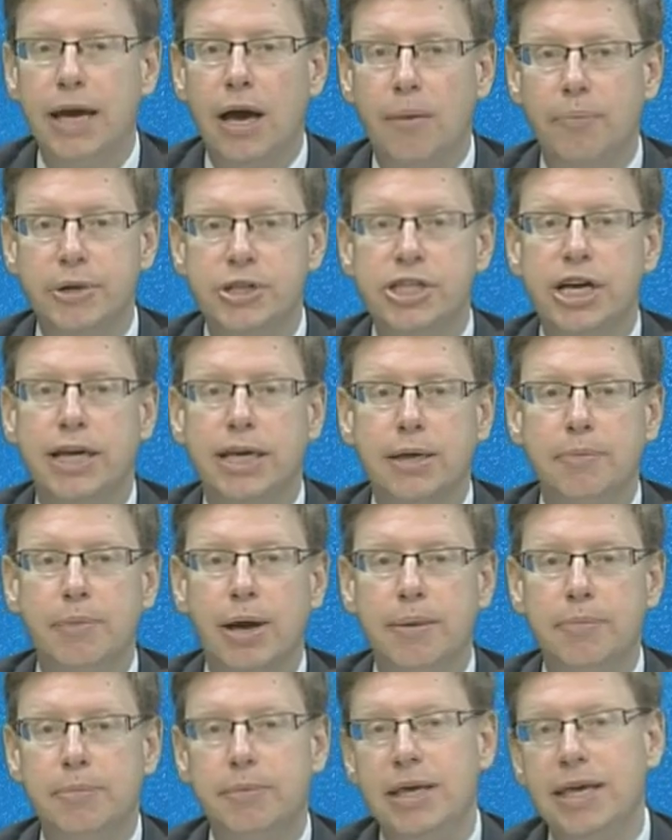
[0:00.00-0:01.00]
I'll be checking
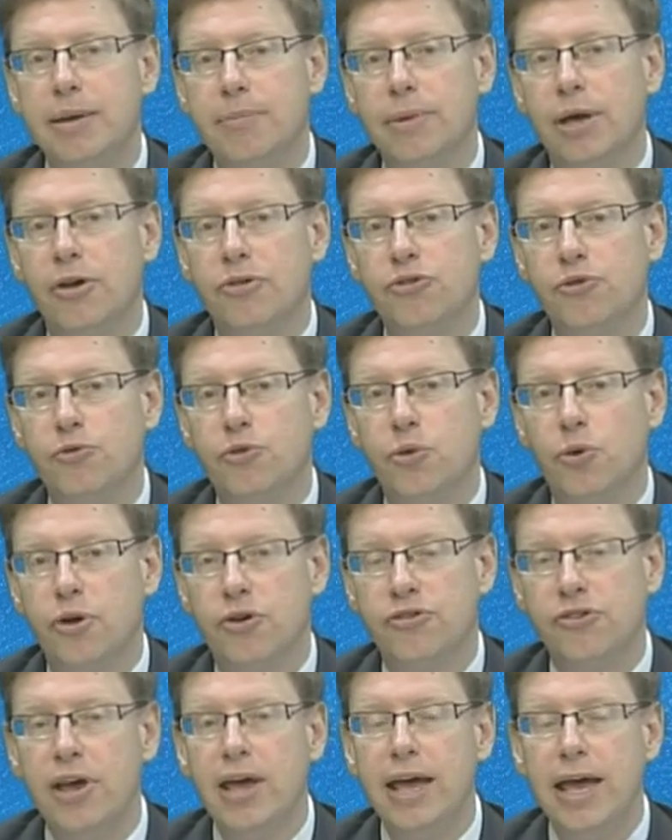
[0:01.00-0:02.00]
my emails, of
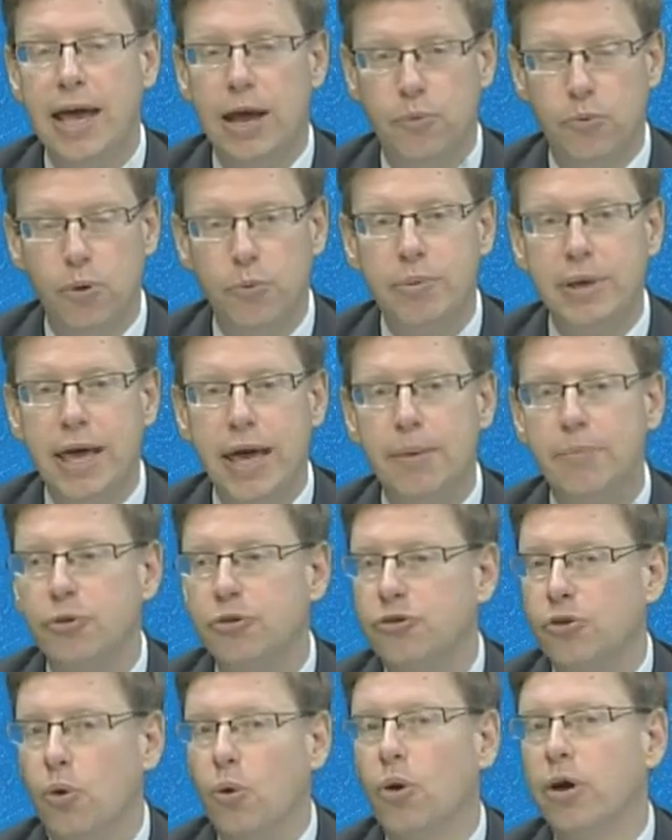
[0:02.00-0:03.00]
course, and we'll be able
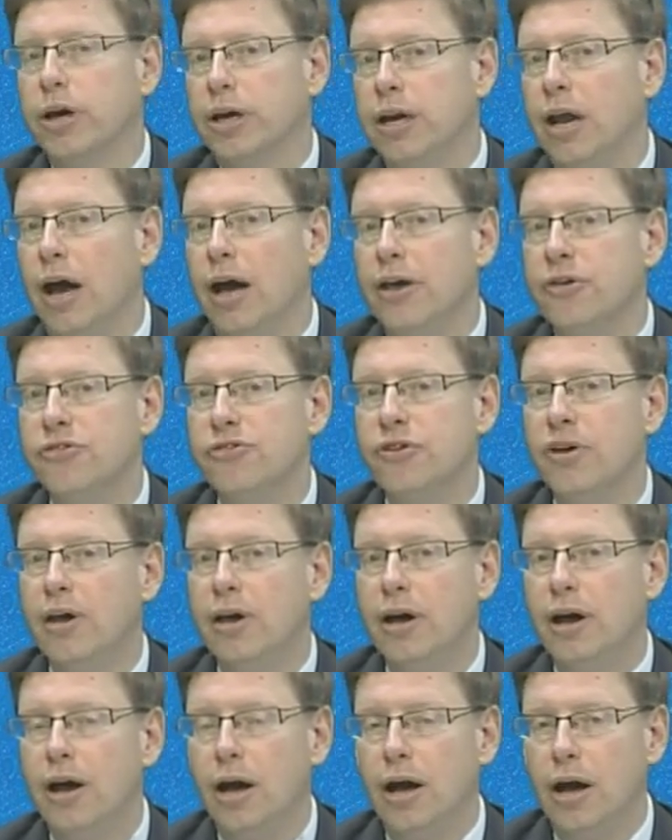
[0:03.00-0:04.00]
to organize
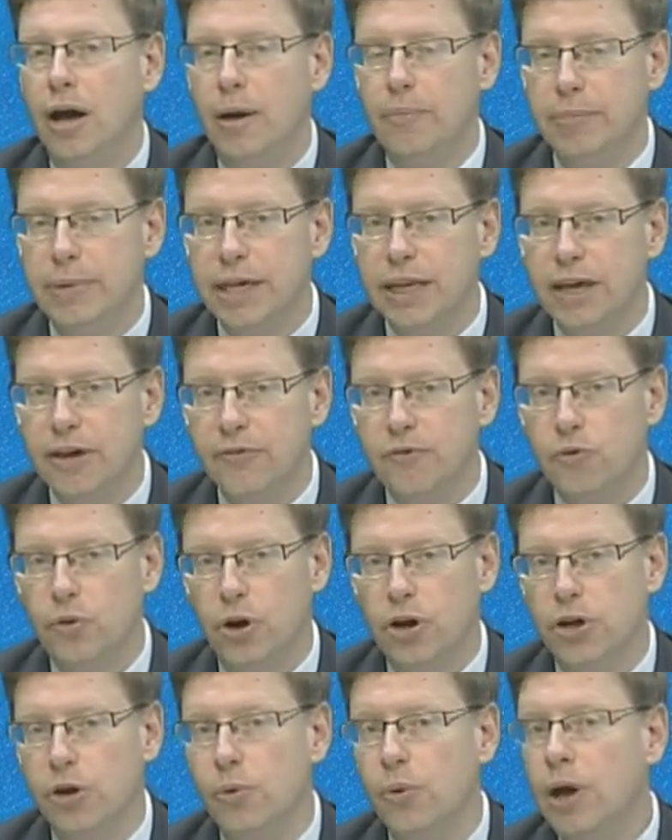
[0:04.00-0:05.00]
a meeting for
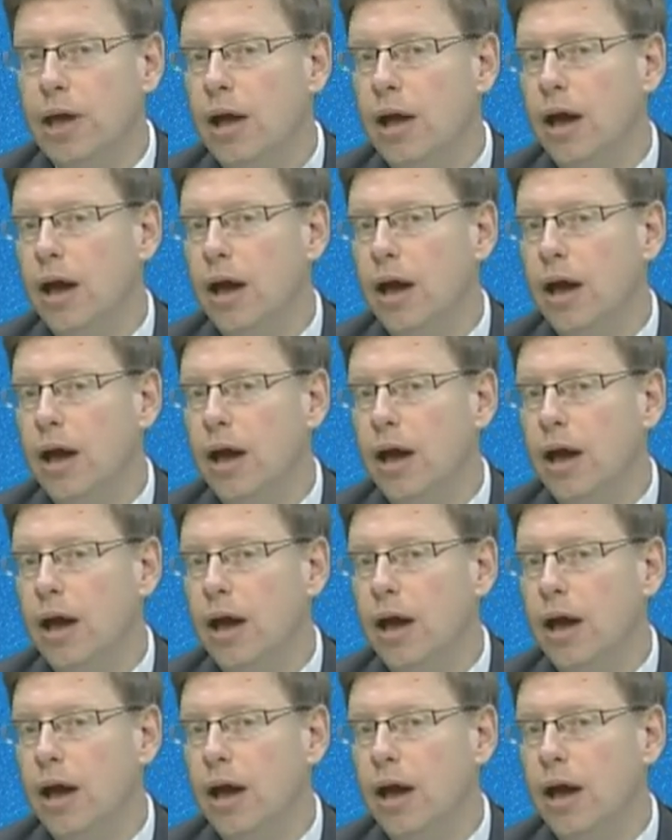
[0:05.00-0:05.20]
you.